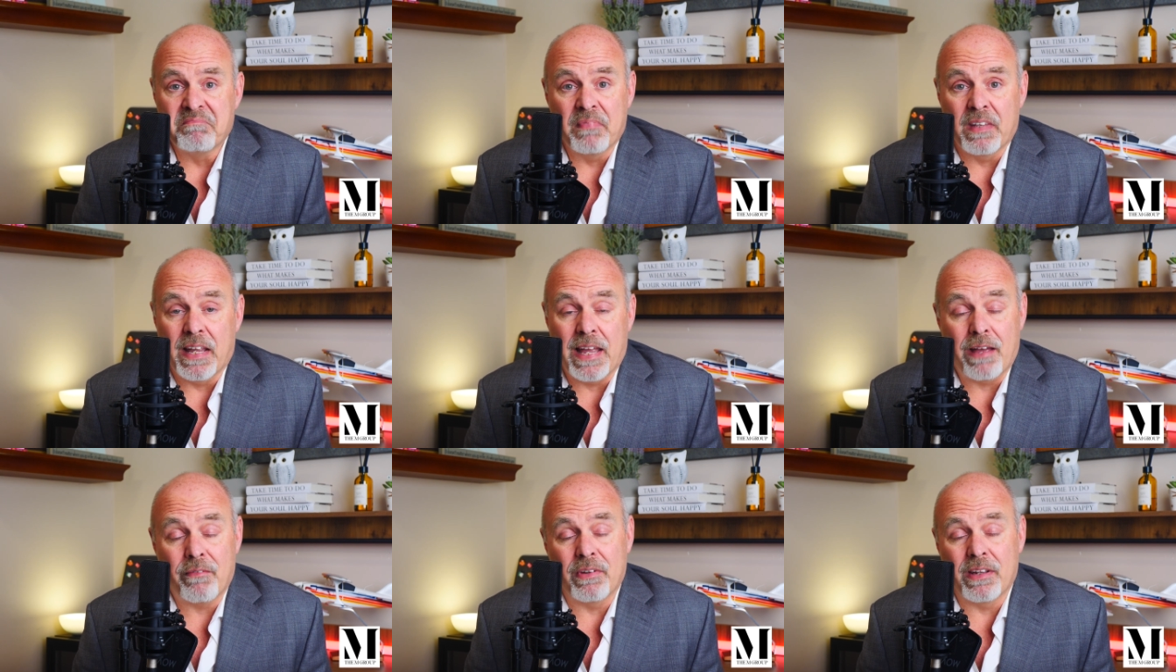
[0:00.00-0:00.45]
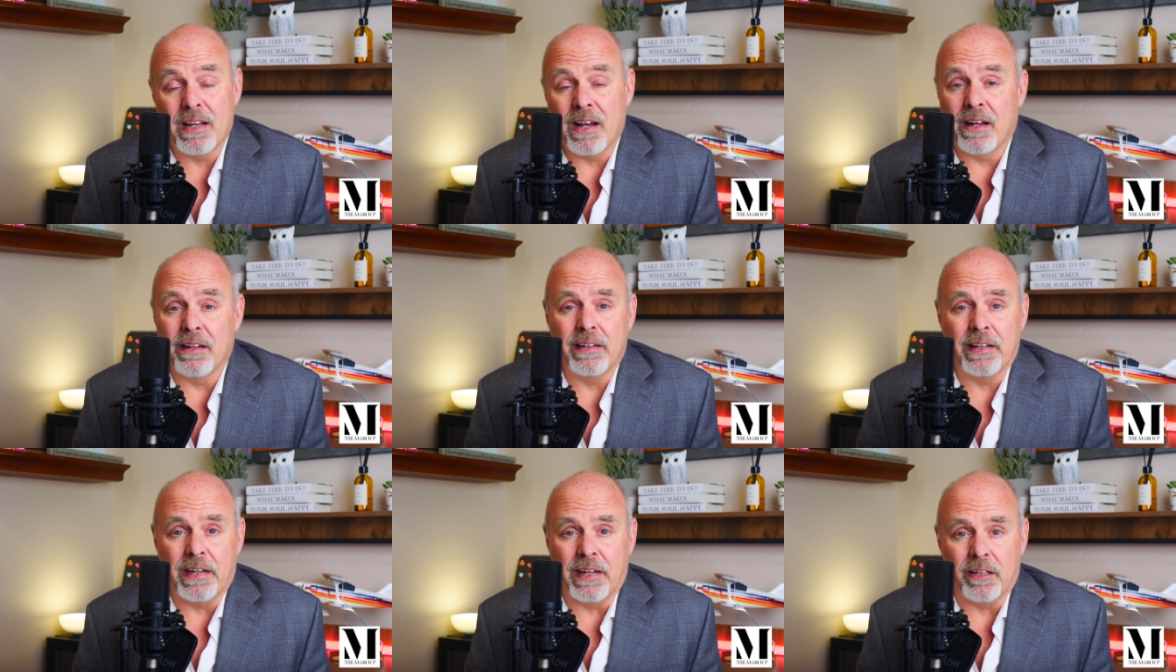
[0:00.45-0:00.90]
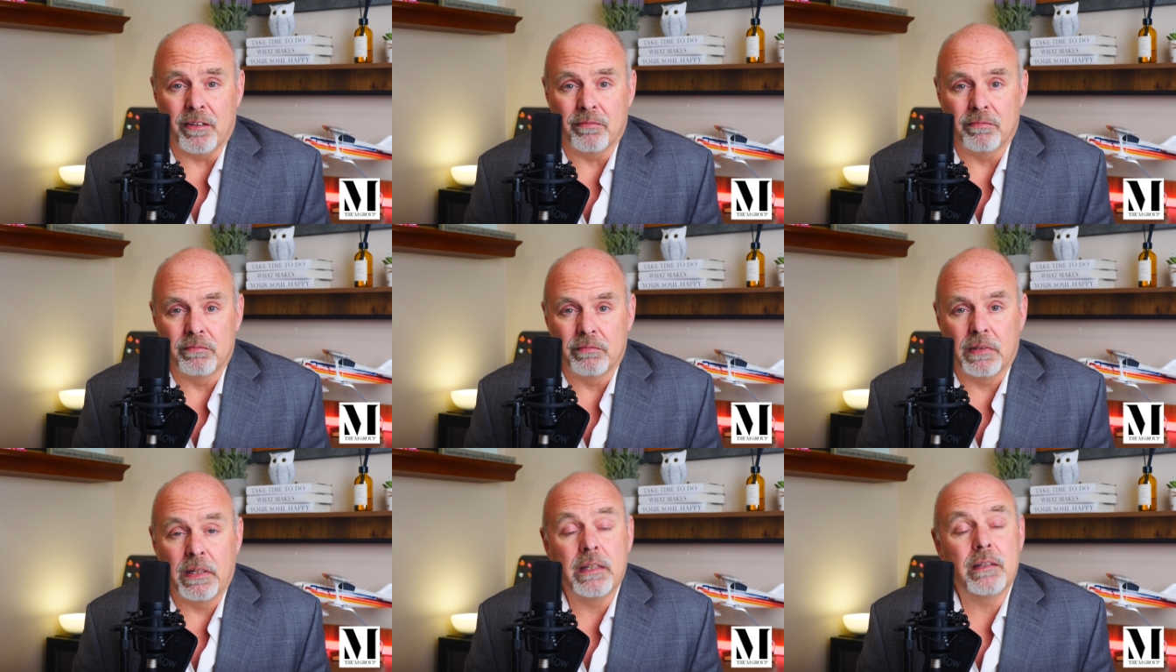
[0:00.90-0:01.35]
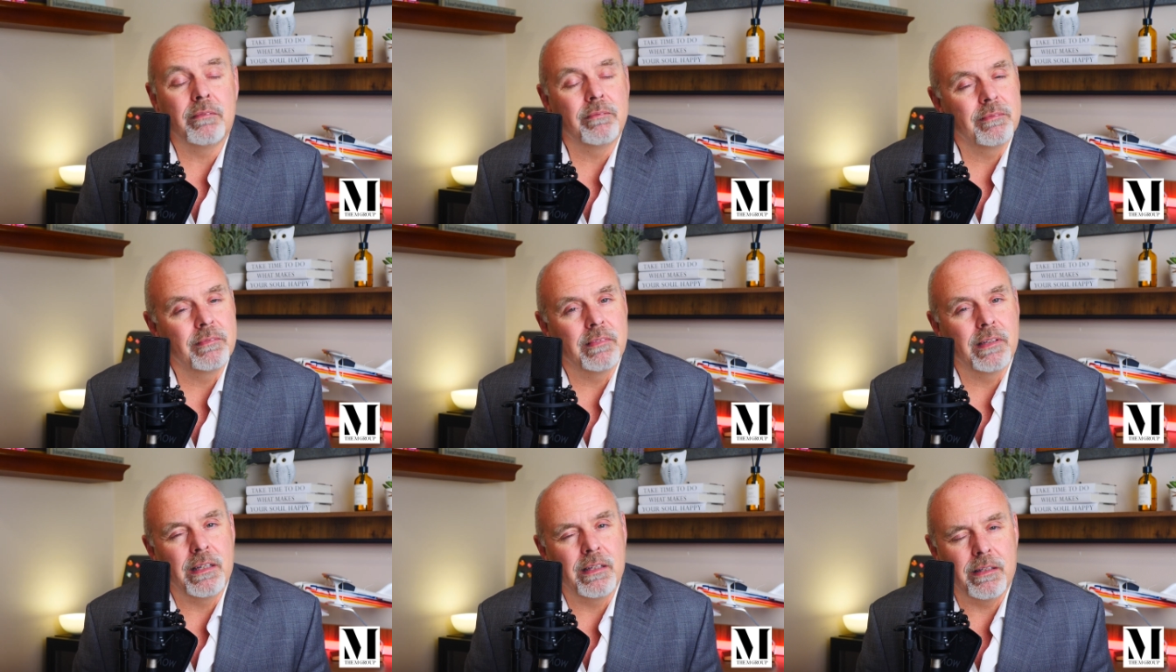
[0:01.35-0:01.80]
haven't gotten any, it,
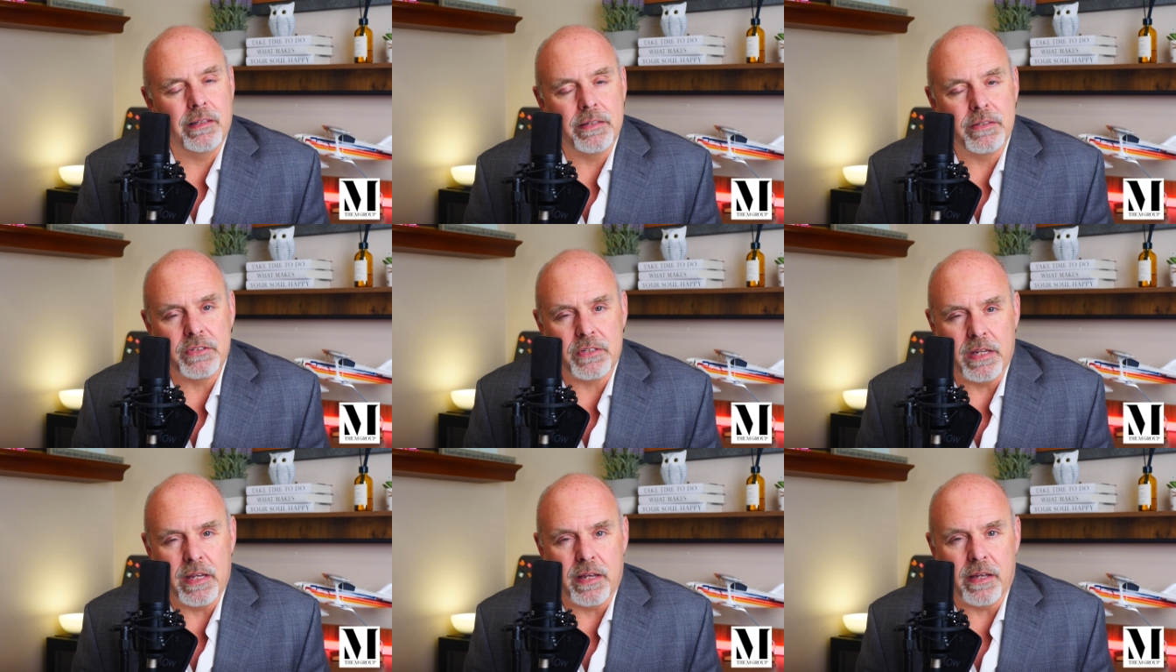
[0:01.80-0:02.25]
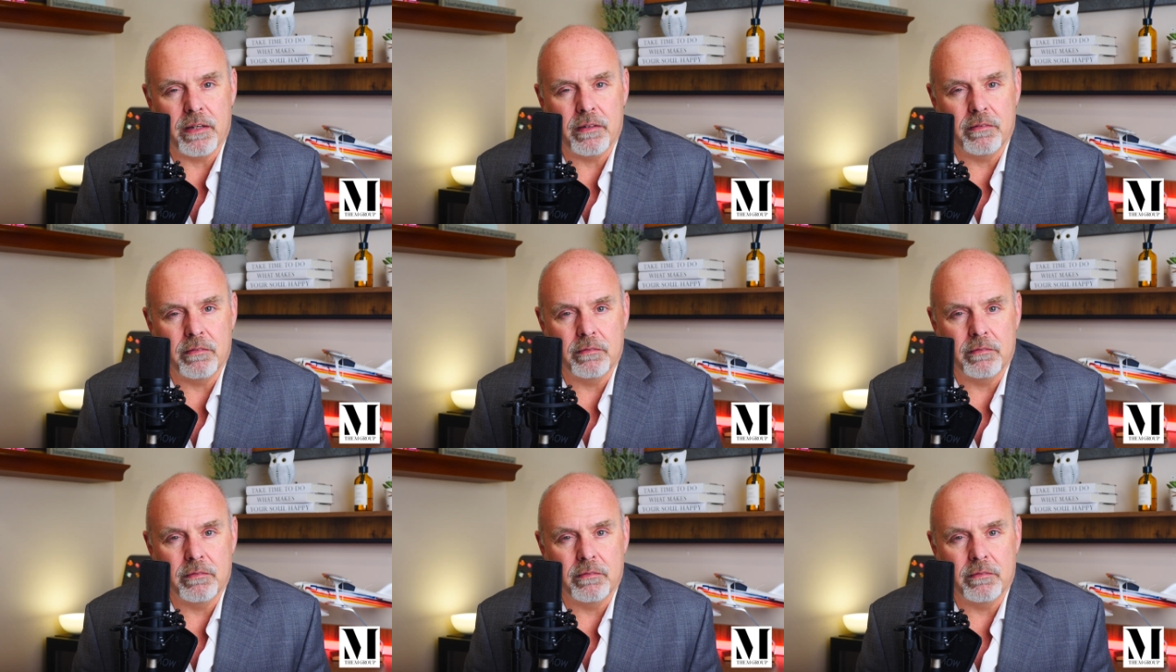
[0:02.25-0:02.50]
at least yet.